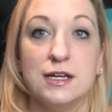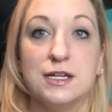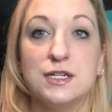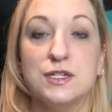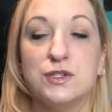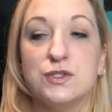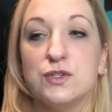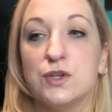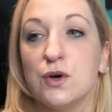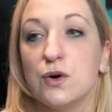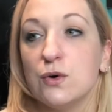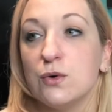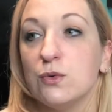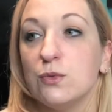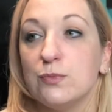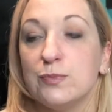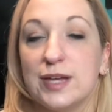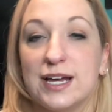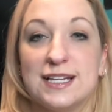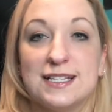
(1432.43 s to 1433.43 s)
So
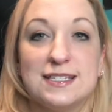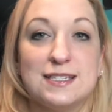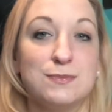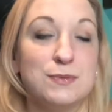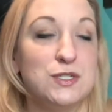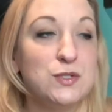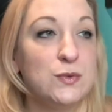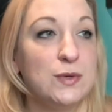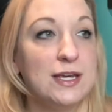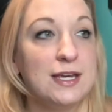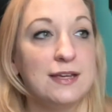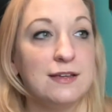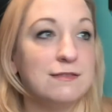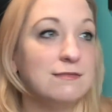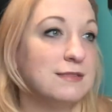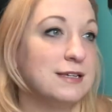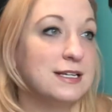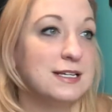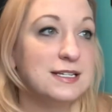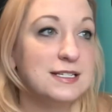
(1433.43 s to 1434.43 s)
that's between
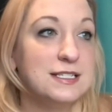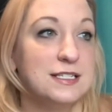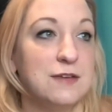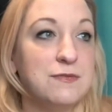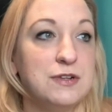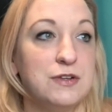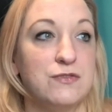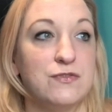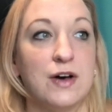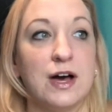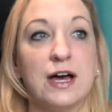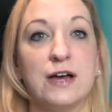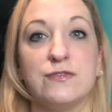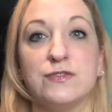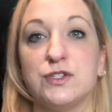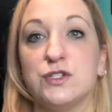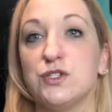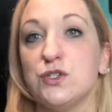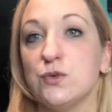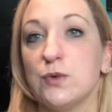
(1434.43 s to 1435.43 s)
75 to
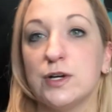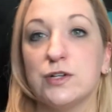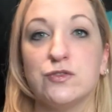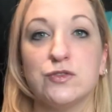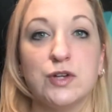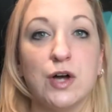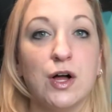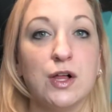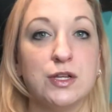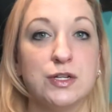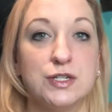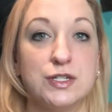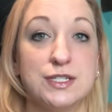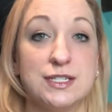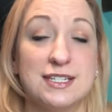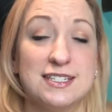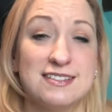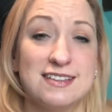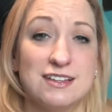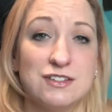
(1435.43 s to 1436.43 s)
$200 a
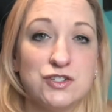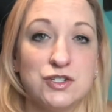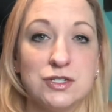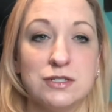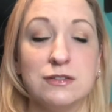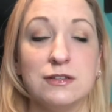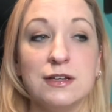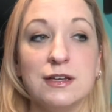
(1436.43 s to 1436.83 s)
session.